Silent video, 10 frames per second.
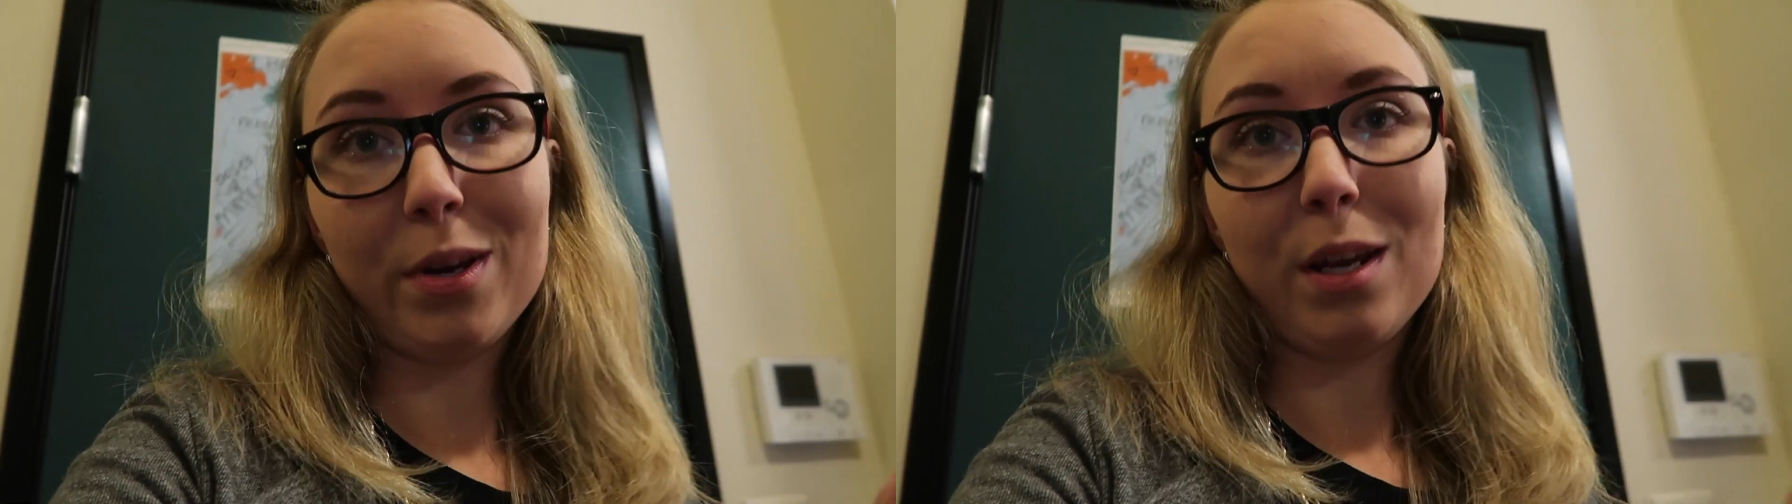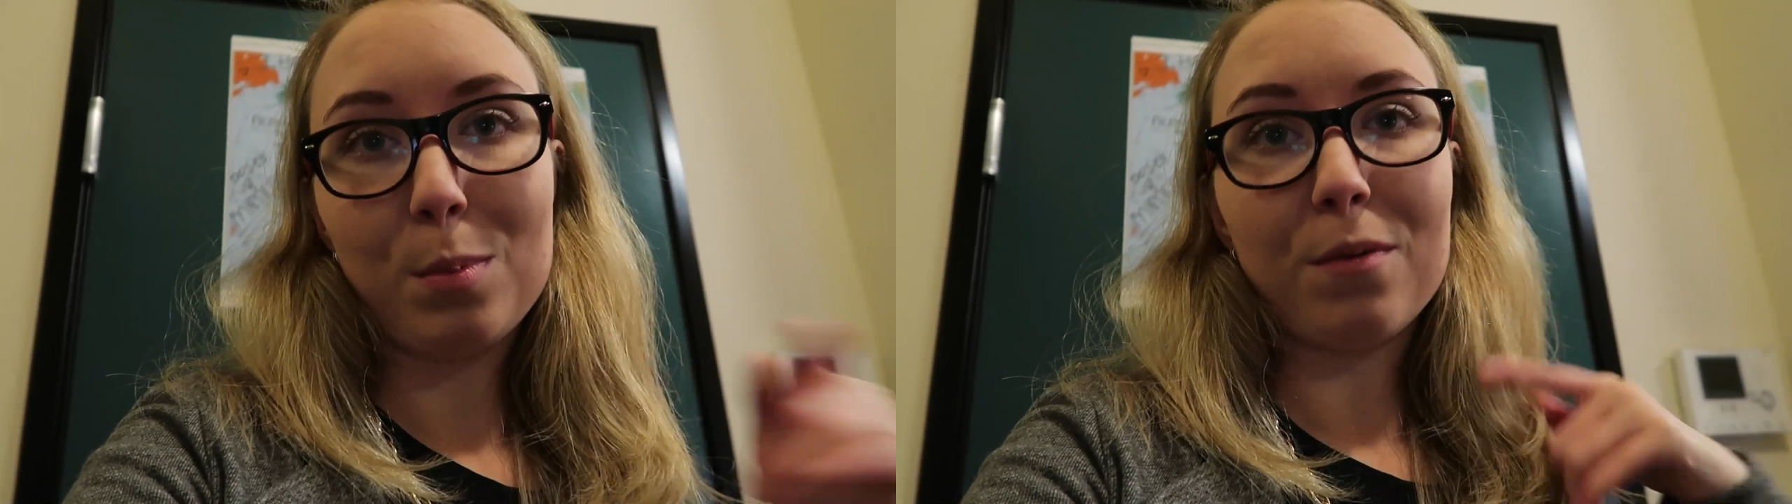
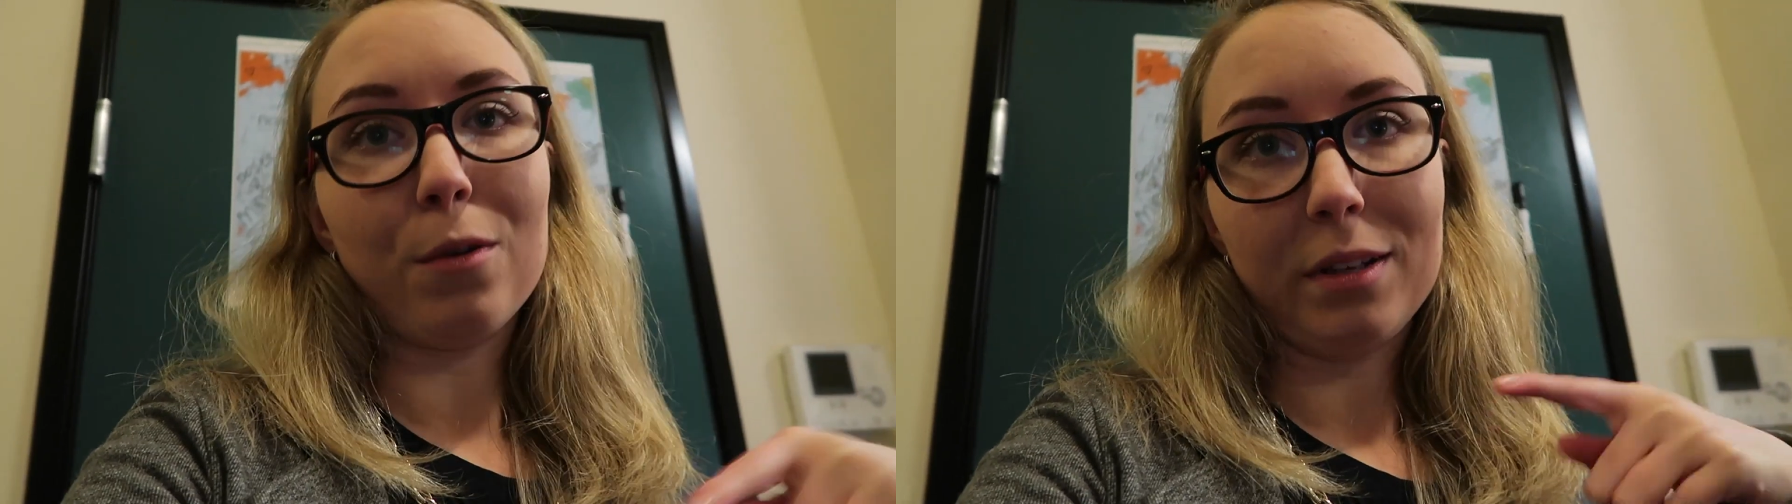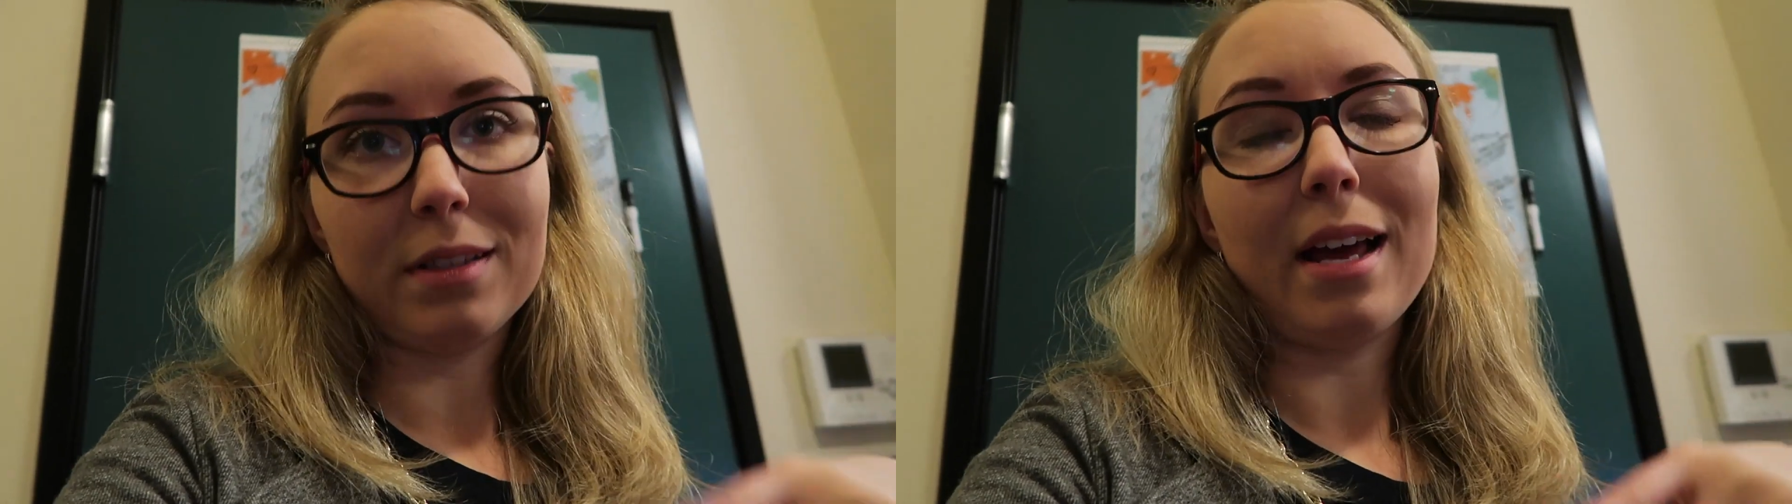week
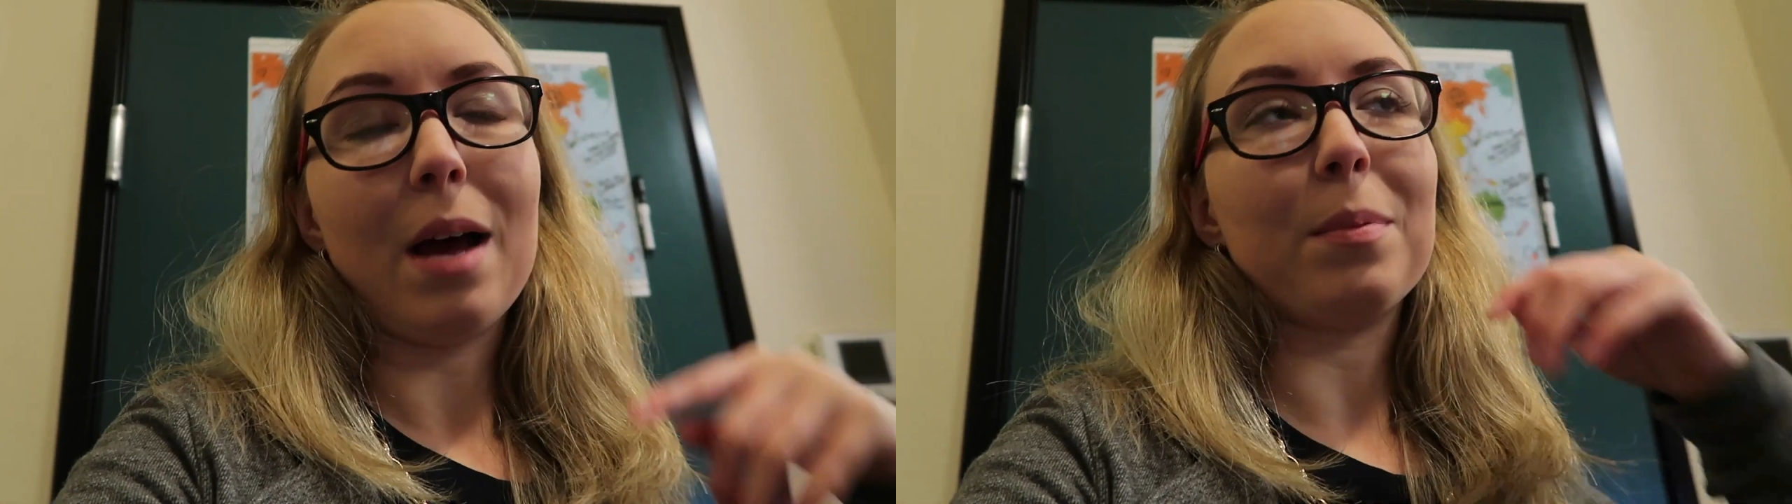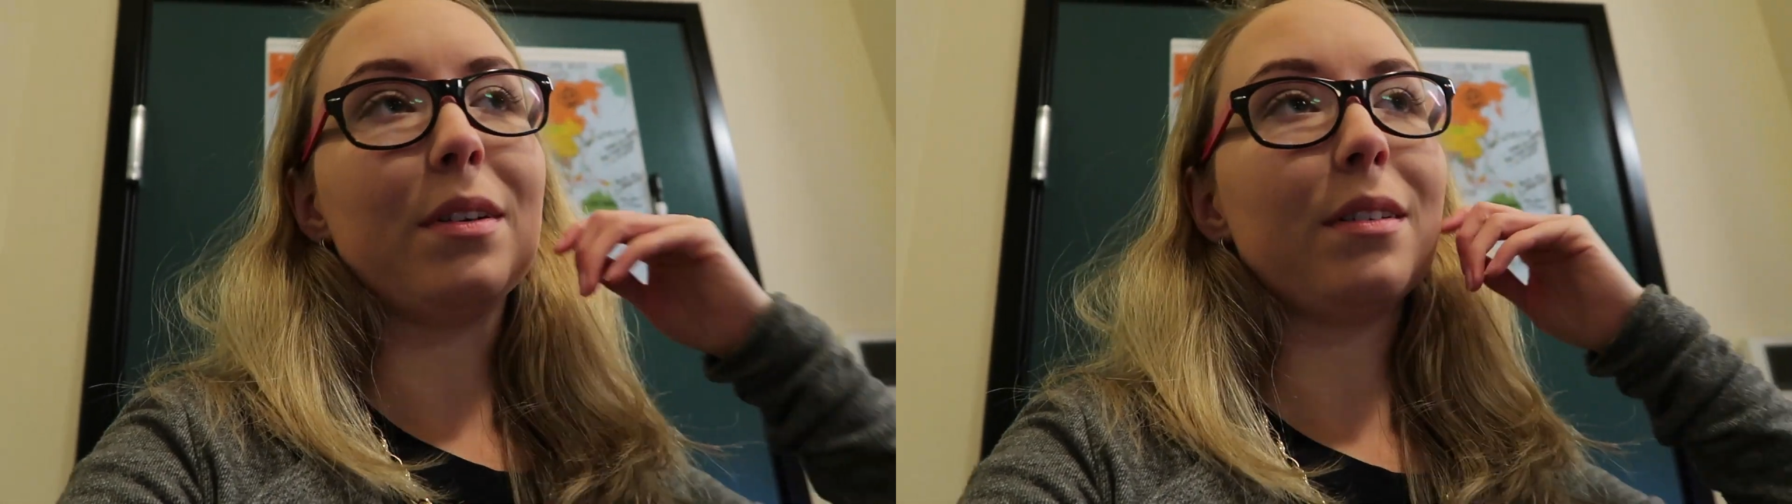before this
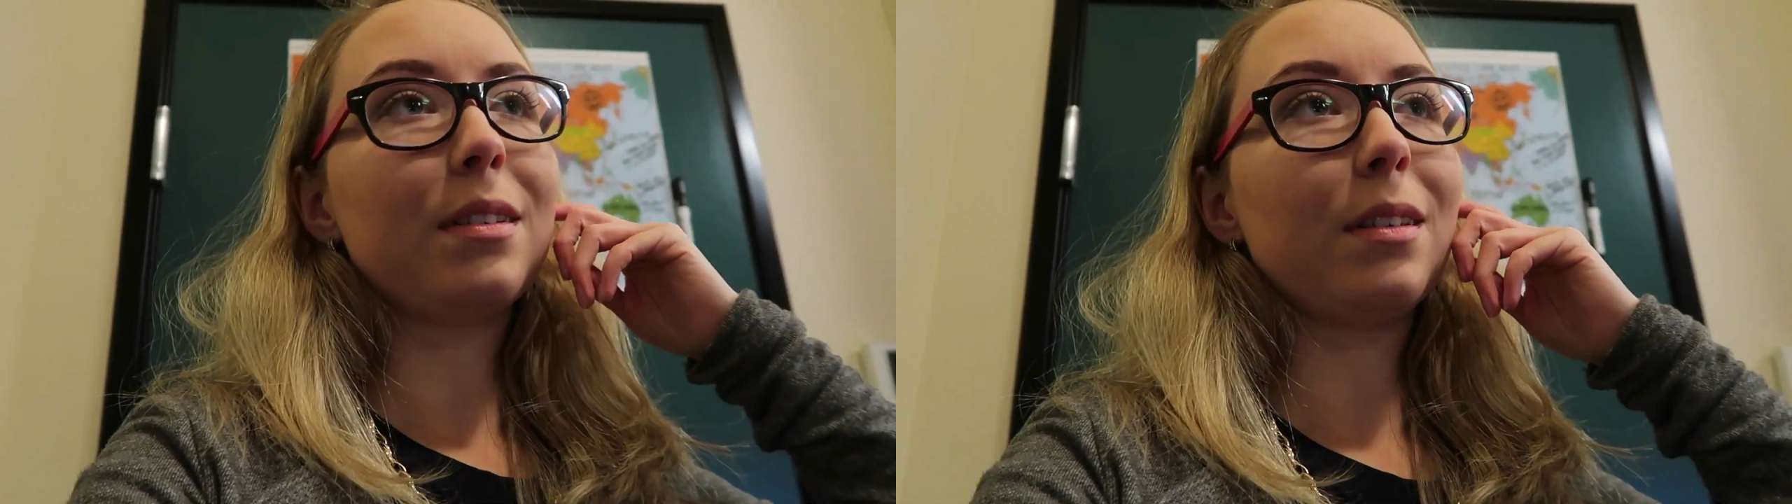happened.